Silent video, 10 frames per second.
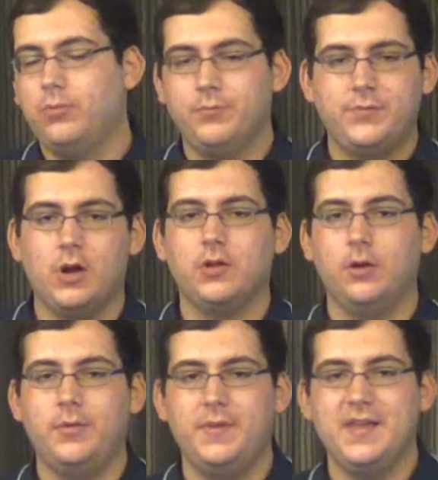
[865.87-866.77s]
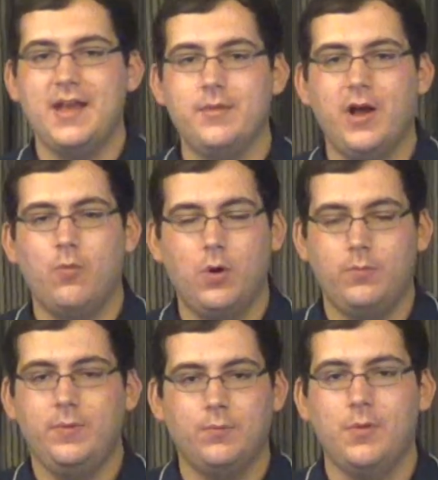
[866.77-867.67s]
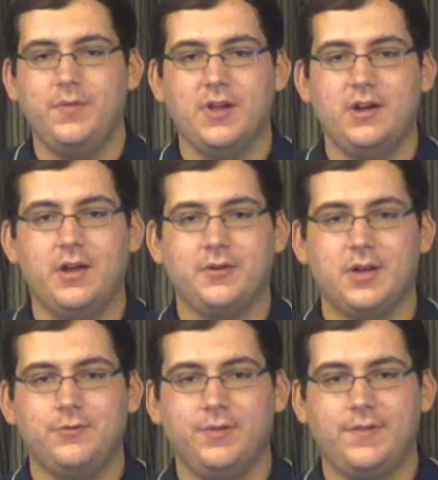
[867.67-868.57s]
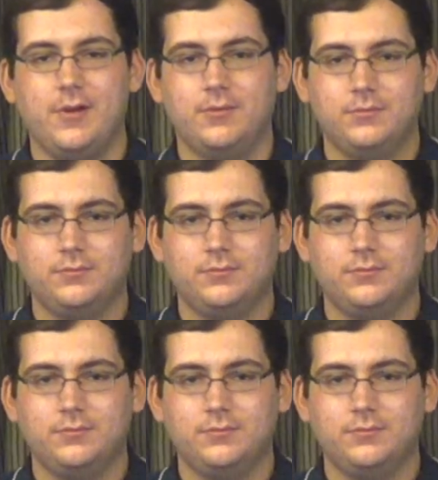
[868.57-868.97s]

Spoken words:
will talk a little bit at the end about what we've done in other countries too.